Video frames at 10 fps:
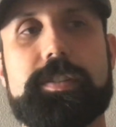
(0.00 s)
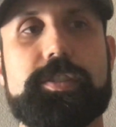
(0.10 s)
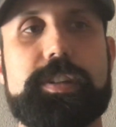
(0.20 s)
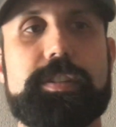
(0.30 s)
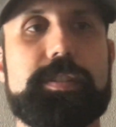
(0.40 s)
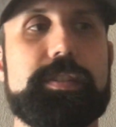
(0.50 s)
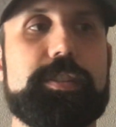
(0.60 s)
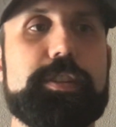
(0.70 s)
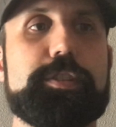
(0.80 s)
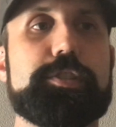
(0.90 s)

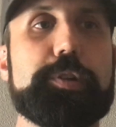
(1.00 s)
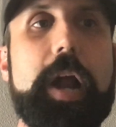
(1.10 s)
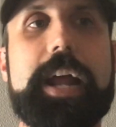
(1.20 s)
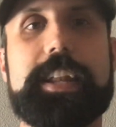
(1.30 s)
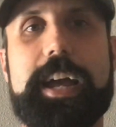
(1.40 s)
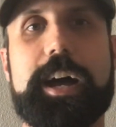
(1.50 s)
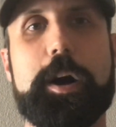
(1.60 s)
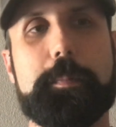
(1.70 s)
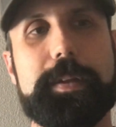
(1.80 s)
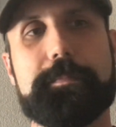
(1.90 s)
She's tried to
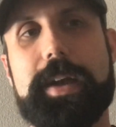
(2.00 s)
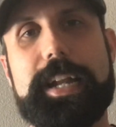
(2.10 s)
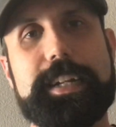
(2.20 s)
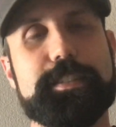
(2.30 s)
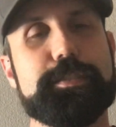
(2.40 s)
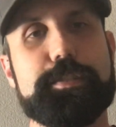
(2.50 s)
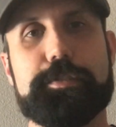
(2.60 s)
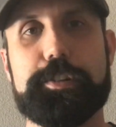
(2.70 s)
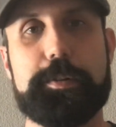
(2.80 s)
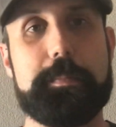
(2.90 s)
help and manage
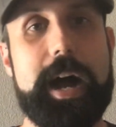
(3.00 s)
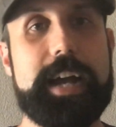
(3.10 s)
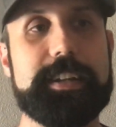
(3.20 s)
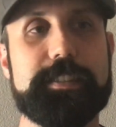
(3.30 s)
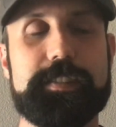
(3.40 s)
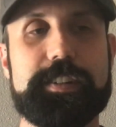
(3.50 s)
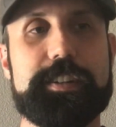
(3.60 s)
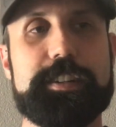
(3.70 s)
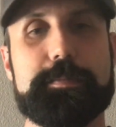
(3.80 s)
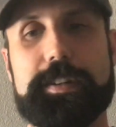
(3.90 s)
through my
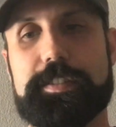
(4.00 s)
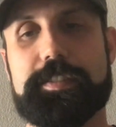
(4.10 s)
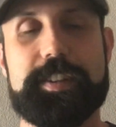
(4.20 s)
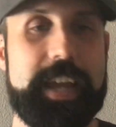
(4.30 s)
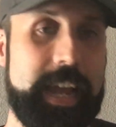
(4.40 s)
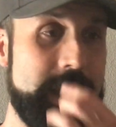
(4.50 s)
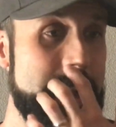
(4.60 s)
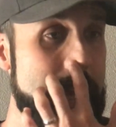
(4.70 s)
dysfunction as much as she can,